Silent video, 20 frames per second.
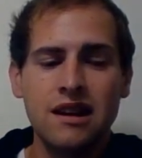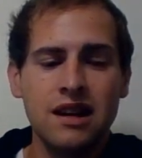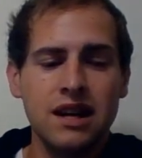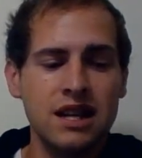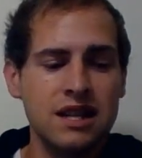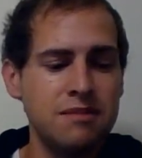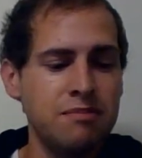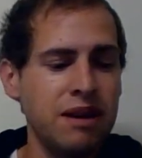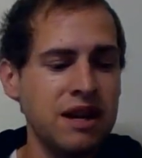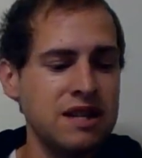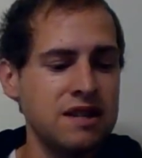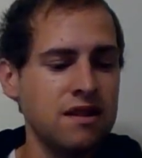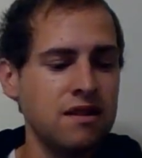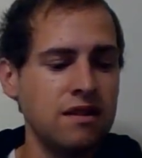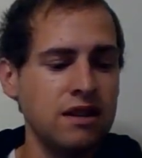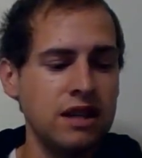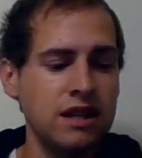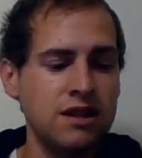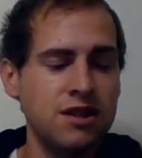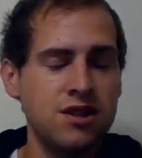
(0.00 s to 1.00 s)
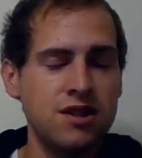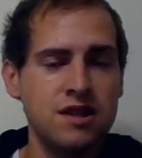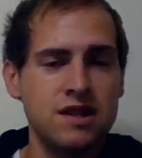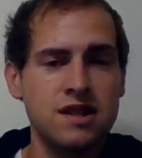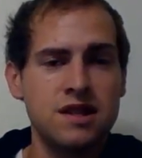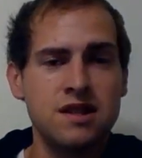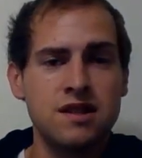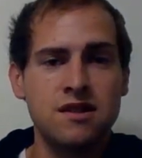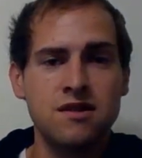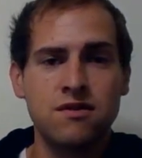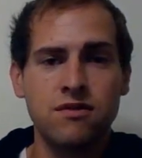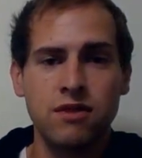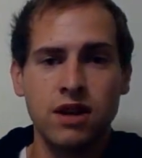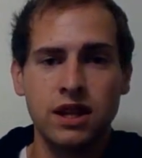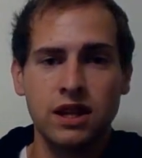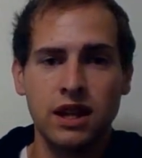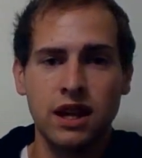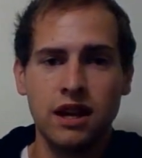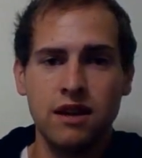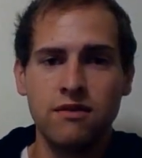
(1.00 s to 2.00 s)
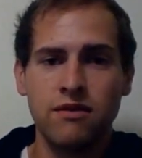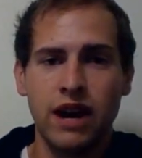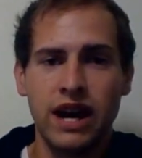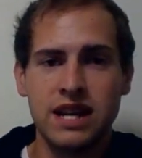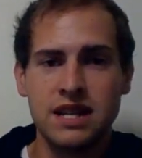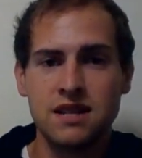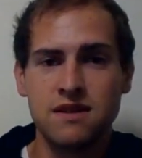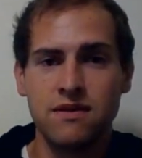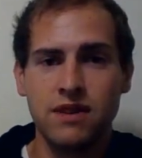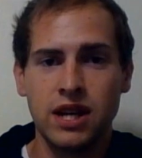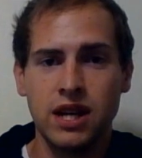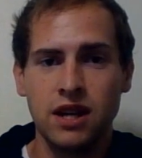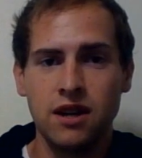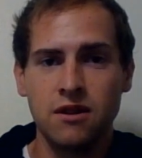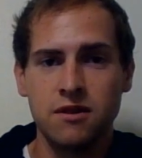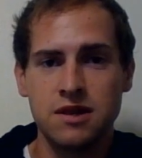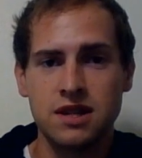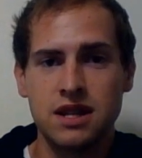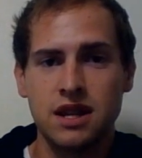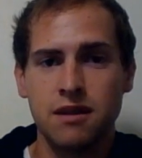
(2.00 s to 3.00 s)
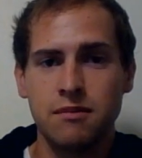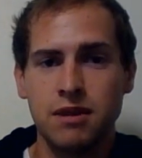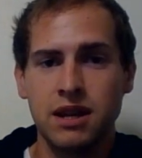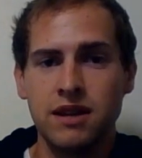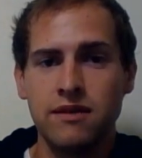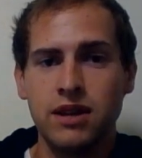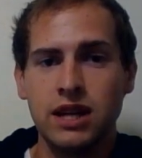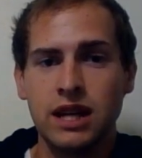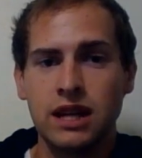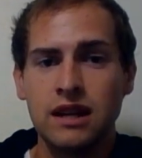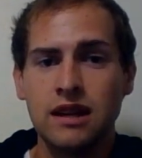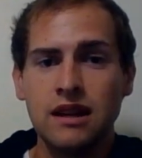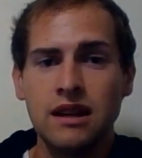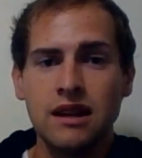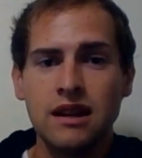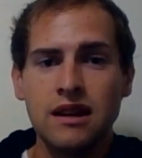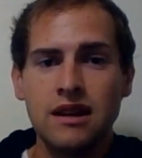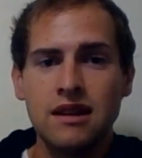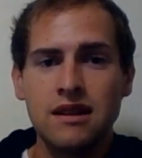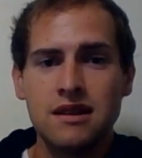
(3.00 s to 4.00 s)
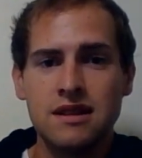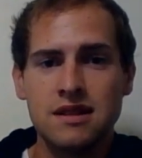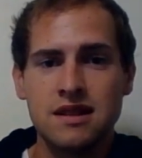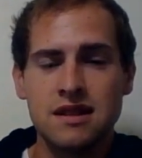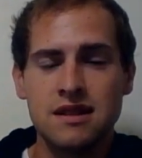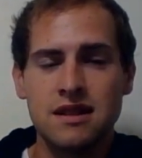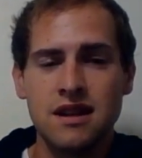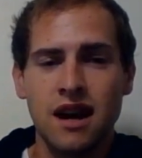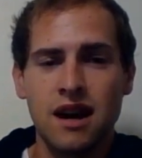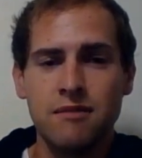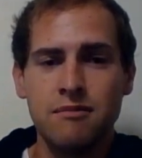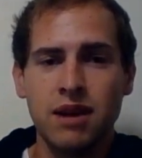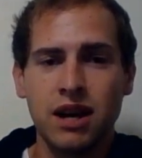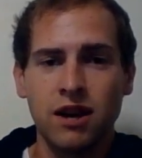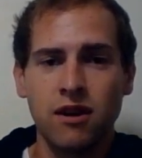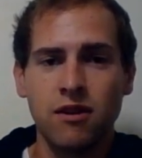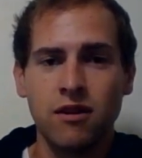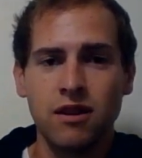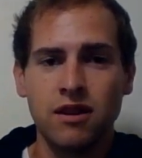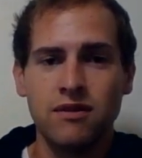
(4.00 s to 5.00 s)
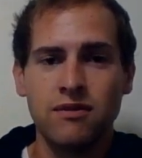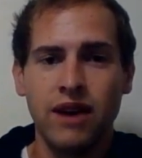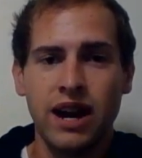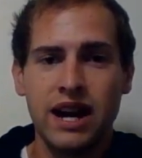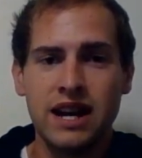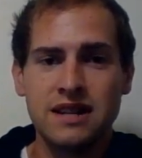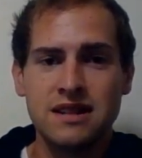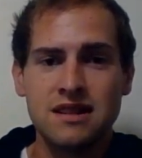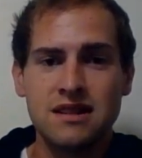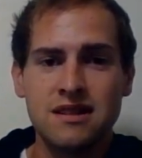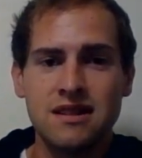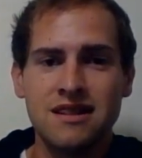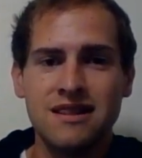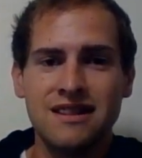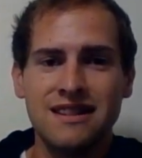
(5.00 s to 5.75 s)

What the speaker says: it's basically just friendly advice videos that I'm giving. This is not medical advice,